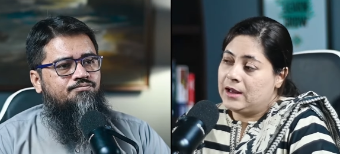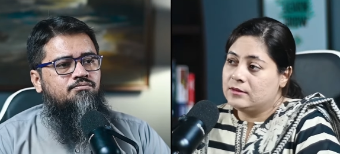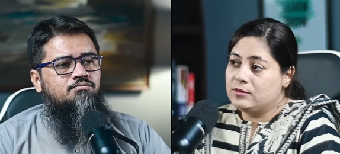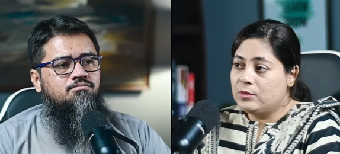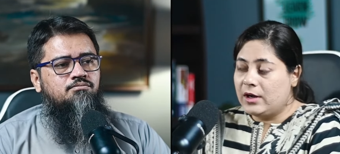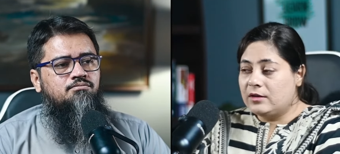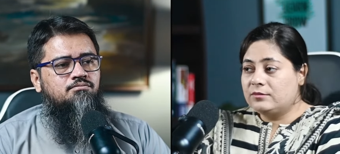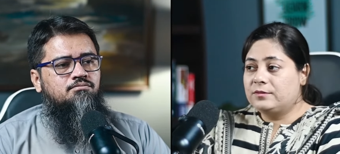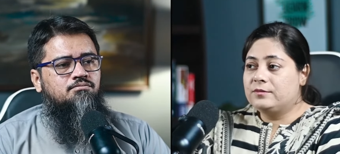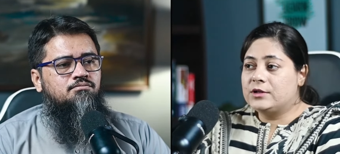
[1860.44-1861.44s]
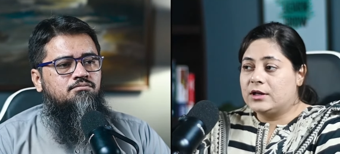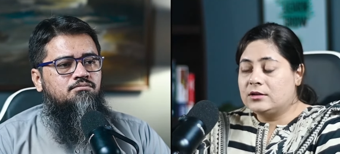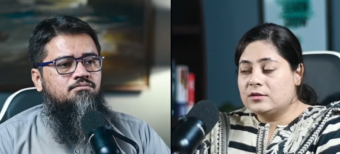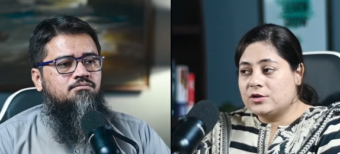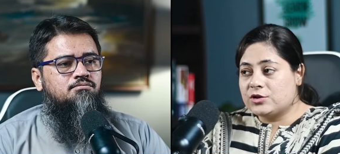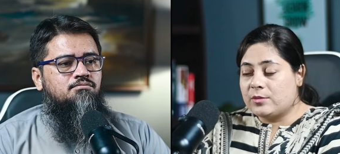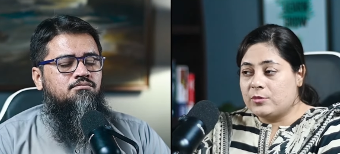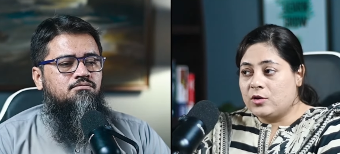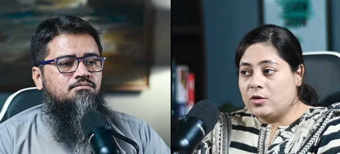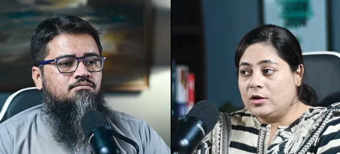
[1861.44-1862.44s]
Speaker 1: As you have done
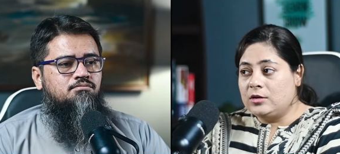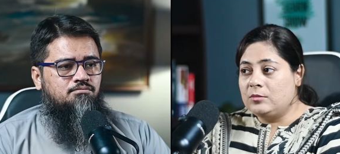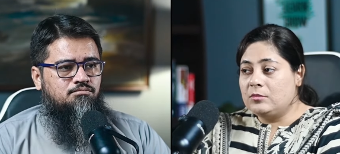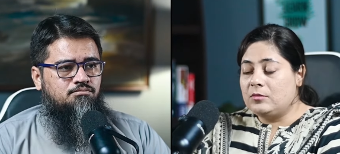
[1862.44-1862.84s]
hijama on